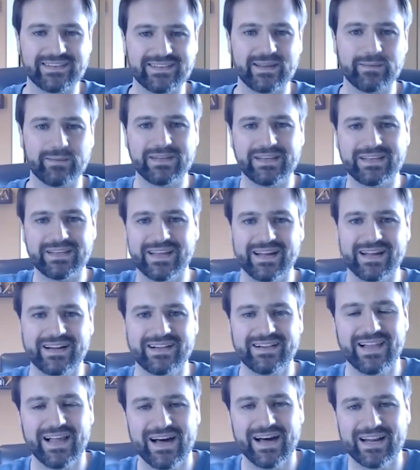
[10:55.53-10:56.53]
something that a
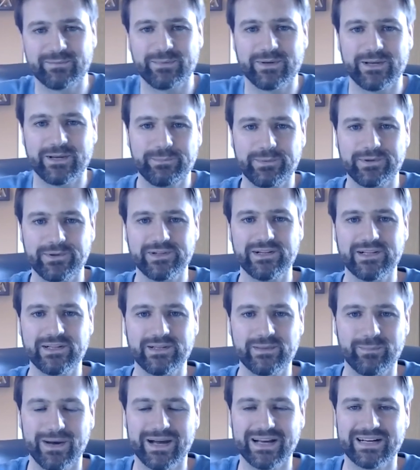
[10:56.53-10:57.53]
lot of
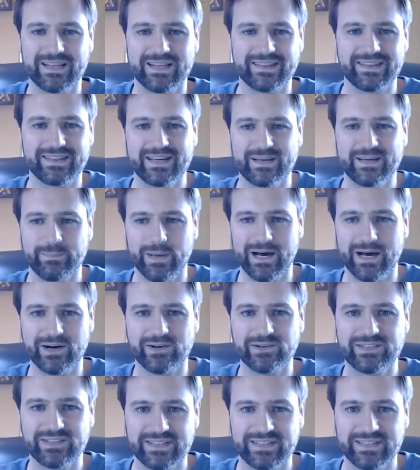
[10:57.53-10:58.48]
people might not think about,